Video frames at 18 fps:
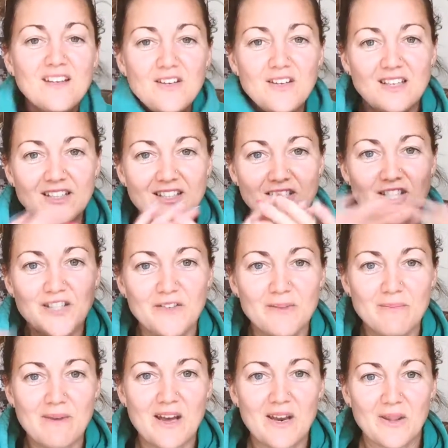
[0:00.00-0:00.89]
You get to shift
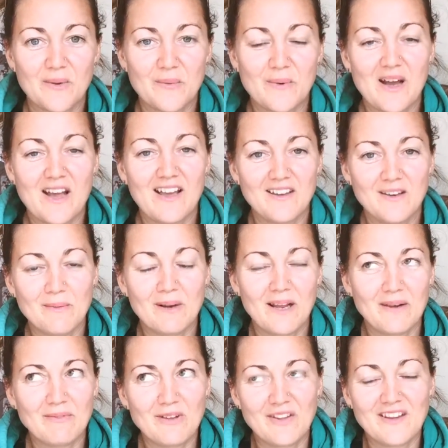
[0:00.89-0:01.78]
them out of the way and you're
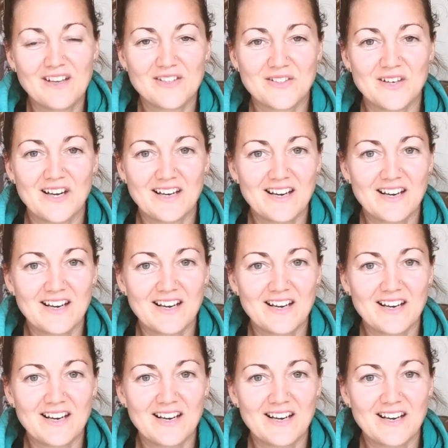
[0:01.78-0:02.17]
like, God, that's right,